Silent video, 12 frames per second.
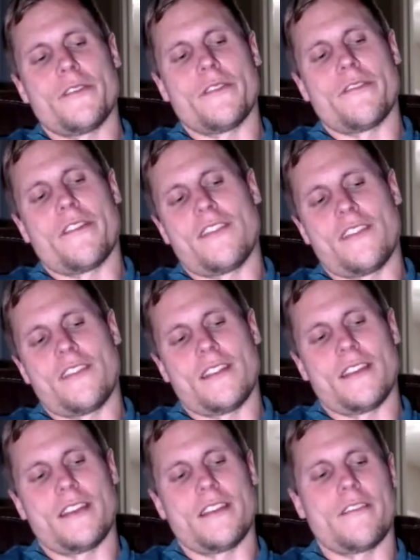if
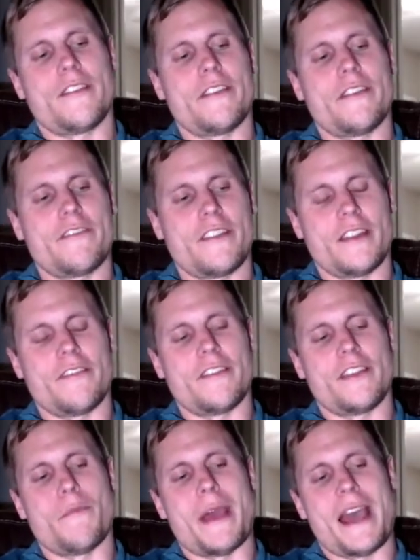
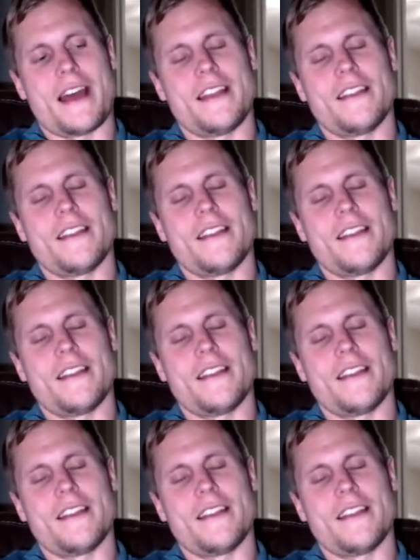it's bad,